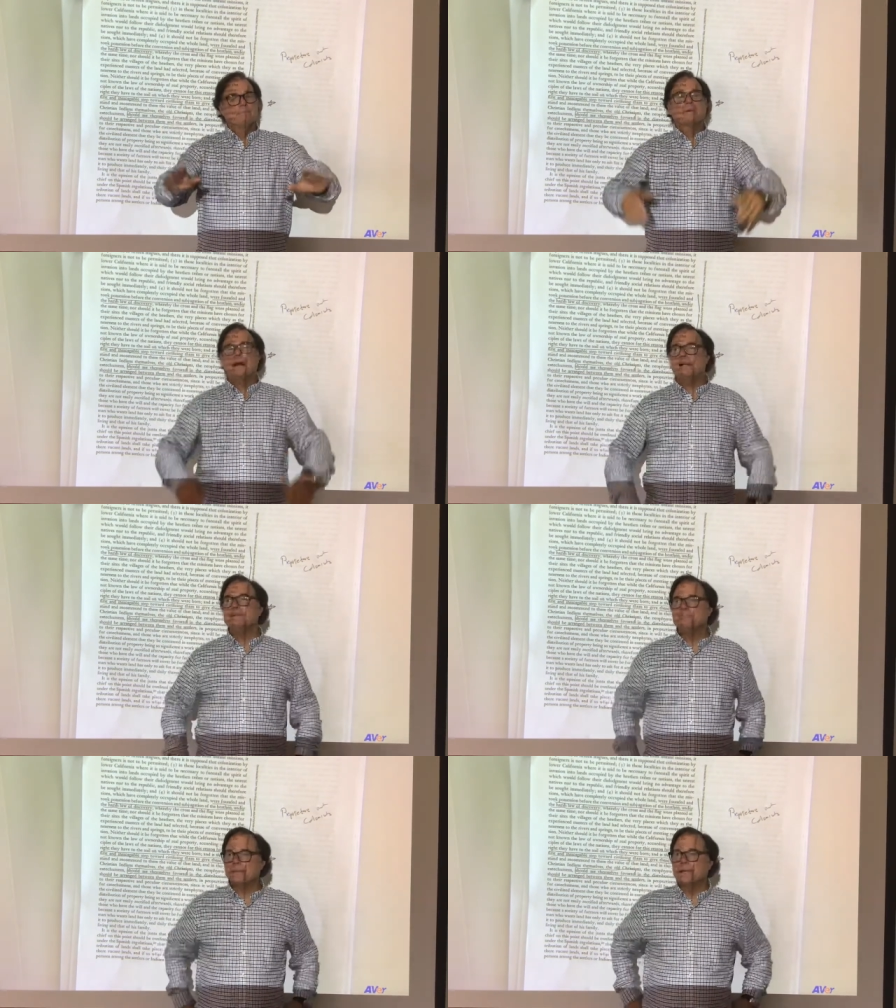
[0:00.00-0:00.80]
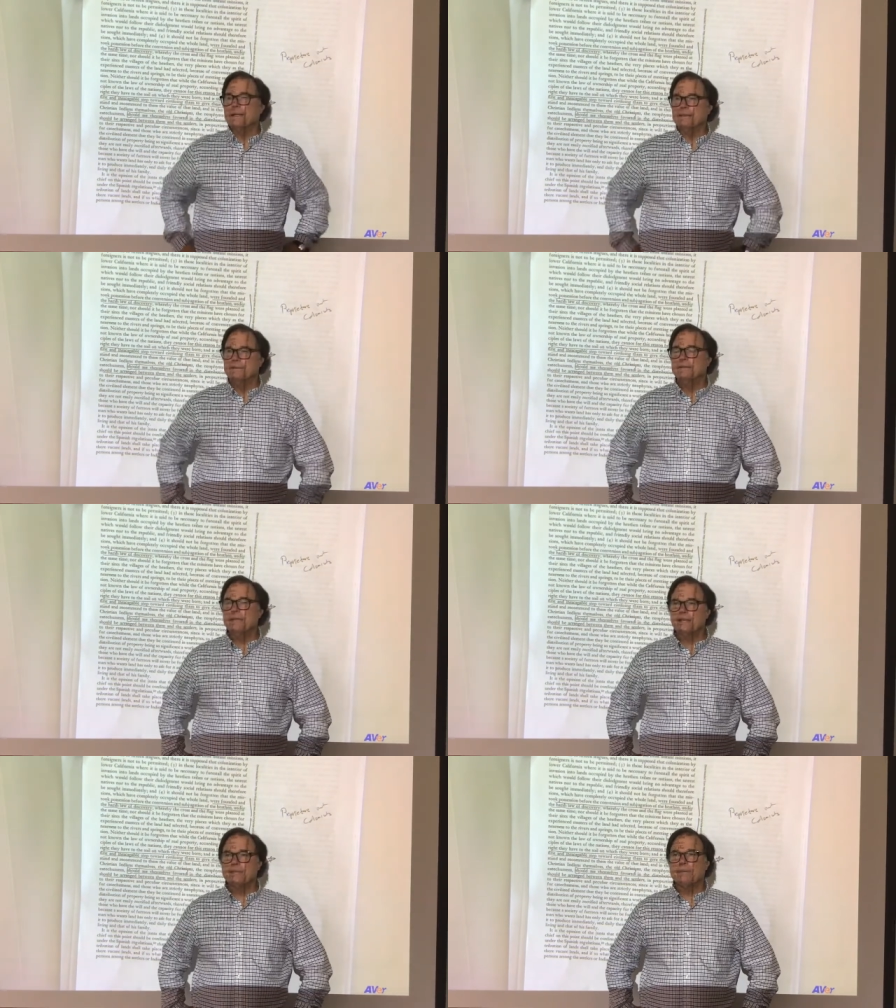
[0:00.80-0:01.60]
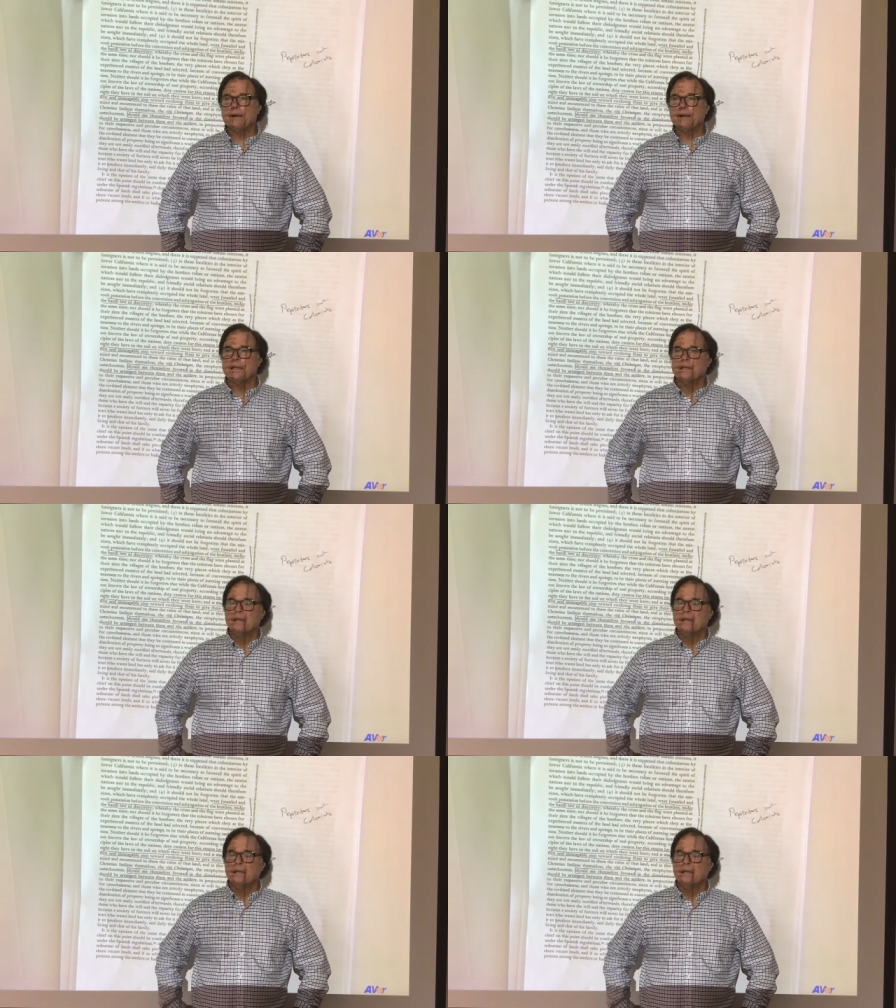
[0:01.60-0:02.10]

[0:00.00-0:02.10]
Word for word: Contemplate it. Think about it.